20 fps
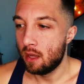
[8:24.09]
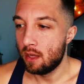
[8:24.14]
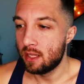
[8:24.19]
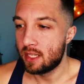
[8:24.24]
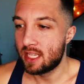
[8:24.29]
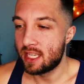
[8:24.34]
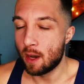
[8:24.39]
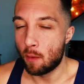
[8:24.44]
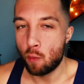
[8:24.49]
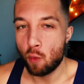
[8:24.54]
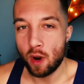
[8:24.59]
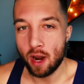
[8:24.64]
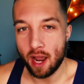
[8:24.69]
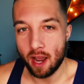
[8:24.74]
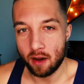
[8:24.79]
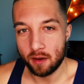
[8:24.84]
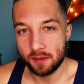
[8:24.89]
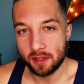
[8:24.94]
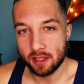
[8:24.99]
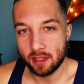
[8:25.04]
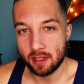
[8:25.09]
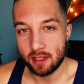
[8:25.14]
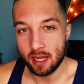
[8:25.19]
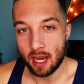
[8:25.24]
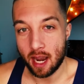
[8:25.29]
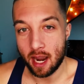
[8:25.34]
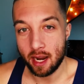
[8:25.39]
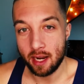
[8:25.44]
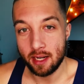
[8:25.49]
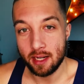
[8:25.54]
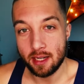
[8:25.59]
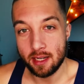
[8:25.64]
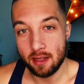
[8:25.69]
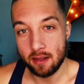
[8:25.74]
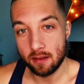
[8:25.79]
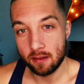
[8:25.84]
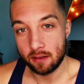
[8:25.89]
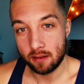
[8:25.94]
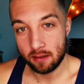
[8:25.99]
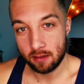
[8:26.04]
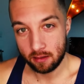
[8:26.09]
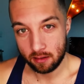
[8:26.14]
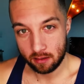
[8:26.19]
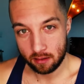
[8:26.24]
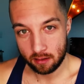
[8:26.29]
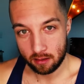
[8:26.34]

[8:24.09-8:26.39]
someone else's ideal